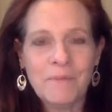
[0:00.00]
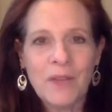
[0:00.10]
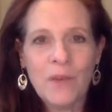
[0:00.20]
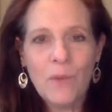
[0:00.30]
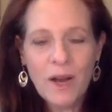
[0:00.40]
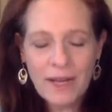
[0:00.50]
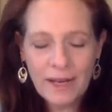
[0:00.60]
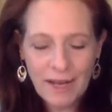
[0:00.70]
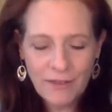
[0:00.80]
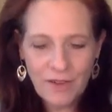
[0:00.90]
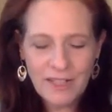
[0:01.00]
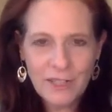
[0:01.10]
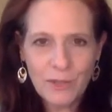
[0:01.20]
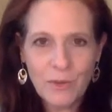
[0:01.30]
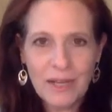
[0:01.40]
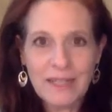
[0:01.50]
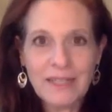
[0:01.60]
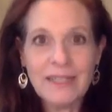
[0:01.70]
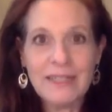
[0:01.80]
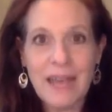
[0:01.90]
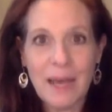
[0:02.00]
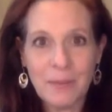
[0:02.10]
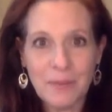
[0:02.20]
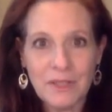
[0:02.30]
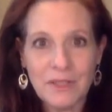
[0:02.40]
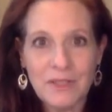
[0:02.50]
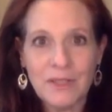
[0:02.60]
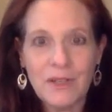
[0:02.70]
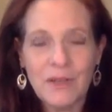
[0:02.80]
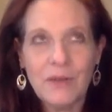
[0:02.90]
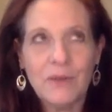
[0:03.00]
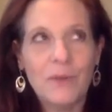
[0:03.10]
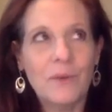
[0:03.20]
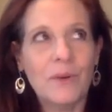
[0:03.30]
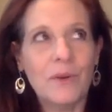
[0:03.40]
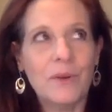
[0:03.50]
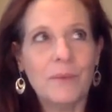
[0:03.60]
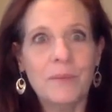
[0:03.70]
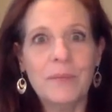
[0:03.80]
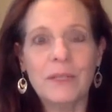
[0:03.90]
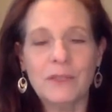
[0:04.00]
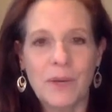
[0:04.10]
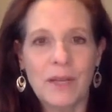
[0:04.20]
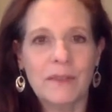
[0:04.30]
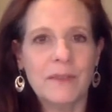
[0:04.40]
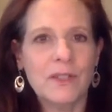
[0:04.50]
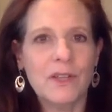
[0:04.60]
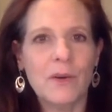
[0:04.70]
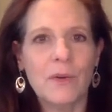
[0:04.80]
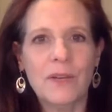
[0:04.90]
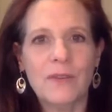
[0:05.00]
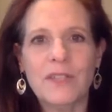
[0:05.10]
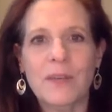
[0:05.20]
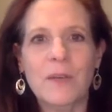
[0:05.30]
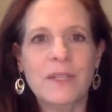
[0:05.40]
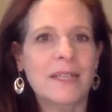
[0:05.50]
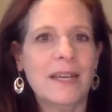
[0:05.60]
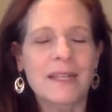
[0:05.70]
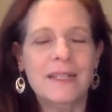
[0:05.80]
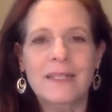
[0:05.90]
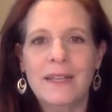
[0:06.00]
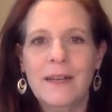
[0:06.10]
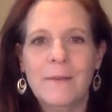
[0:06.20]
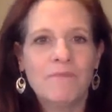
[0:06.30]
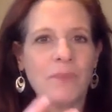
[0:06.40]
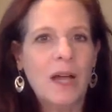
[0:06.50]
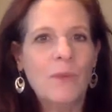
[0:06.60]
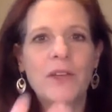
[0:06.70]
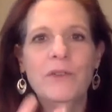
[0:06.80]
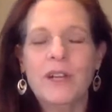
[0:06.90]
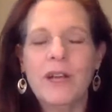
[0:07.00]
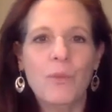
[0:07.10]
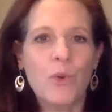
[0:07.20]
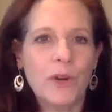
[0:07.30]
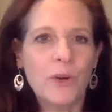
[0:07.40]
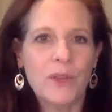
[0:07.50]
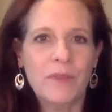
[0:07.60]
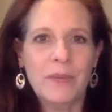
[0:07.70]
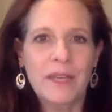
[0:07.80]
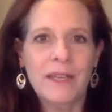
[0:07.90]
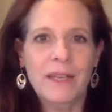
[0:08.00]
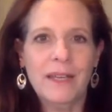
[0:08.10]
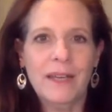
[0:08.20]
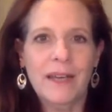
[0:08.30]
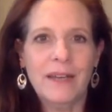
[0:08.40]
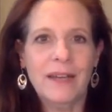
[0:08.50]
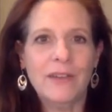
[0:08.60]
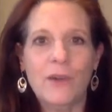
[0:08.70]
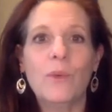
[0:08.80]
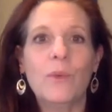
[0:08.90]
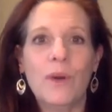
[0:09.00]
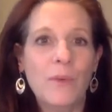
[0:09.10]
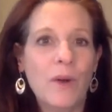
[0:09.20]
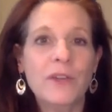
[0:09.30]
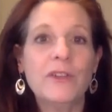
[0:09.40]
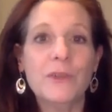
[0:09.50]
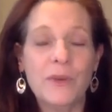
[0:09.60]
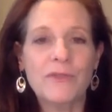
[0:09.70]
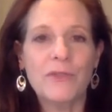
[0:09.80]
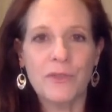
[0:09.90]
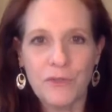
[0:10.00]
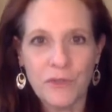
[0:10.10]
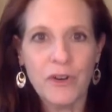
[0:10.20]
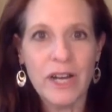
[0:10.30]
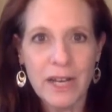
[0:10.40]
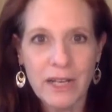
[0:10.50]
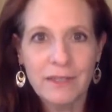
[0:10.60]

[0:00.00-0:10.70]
what can I find to accept or build with? So if someone says, "I want you to come work with me and I want you to do it for free."